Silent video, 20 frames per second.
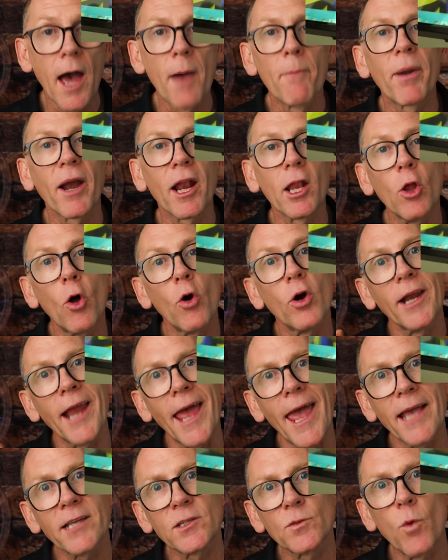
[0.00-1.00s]
but along an
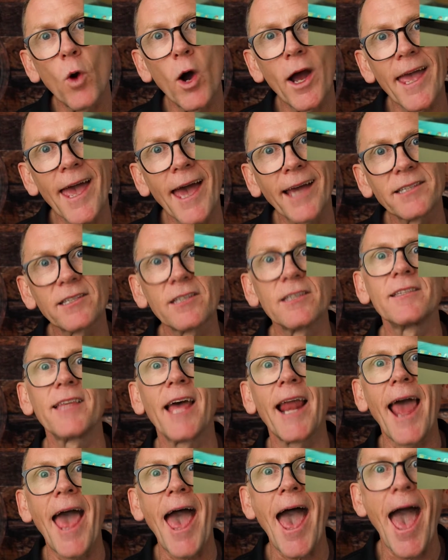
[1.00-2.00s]
XY axis
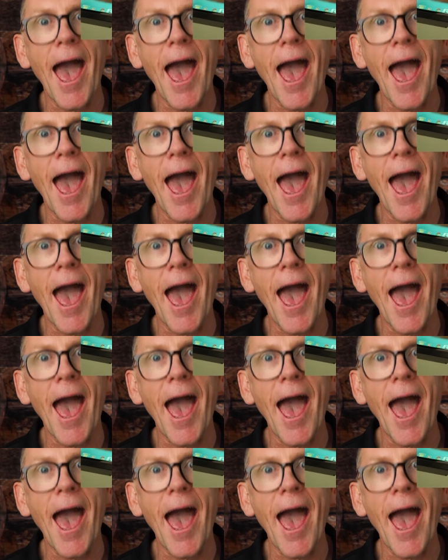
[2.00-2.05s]
that